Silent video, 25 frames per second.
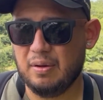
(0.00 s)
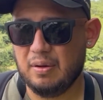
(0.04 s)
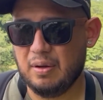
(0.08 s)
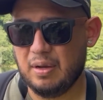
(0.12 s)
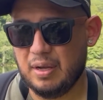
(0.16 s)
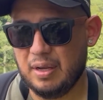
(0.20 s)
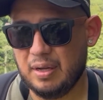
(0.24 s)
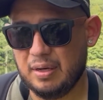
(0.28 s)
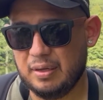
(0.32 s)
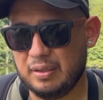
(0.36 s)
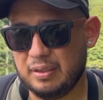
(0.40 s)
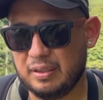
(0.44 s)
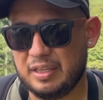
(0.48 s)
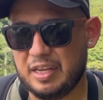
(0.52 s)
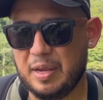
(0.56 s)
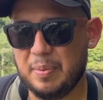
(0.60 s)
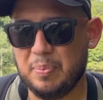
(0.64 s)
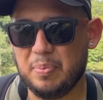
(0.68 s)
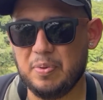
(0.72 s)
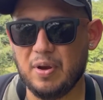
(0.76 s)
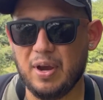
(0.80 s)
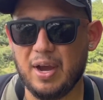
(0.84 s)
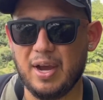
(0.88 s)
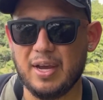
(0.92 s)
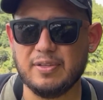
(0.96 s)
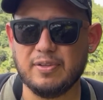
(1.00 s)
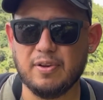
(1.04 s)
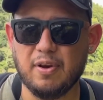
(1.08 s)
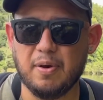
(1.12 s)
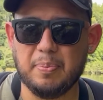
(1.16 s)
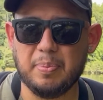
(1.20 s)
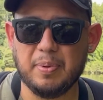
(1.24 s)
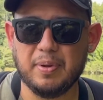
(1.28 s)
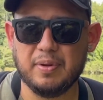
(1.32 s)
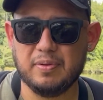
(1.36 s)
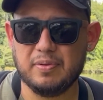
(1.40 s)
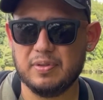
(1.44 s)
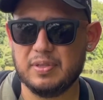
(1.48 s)
and keep your eyes
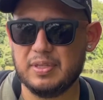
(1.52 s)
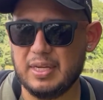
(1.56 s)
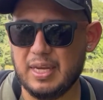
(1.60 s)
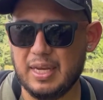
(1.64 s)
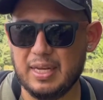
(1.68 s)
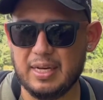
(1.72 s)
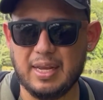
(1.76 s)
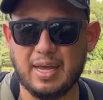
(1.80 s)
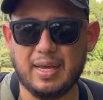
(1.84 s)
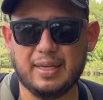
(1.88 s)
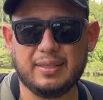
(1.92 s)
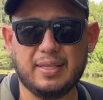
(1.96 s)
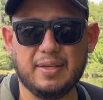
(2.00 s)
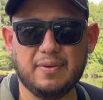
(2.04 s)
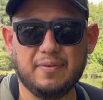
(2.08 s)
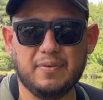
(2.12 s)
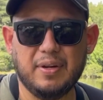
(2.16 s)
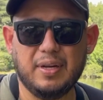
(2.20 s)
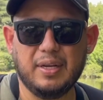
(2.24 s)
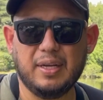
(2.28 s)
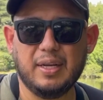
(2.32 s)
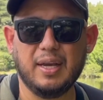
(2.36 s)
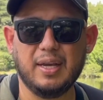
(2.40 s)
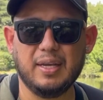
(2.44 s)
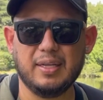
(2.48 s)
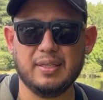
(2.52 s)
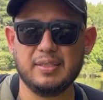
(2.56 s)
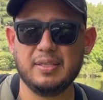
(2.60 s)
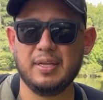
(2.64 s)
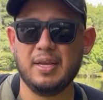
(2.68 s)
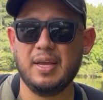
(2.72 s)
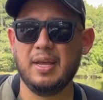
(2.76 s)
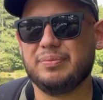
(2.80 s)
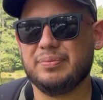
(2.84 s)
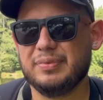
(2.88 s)
open to see any activity, guys.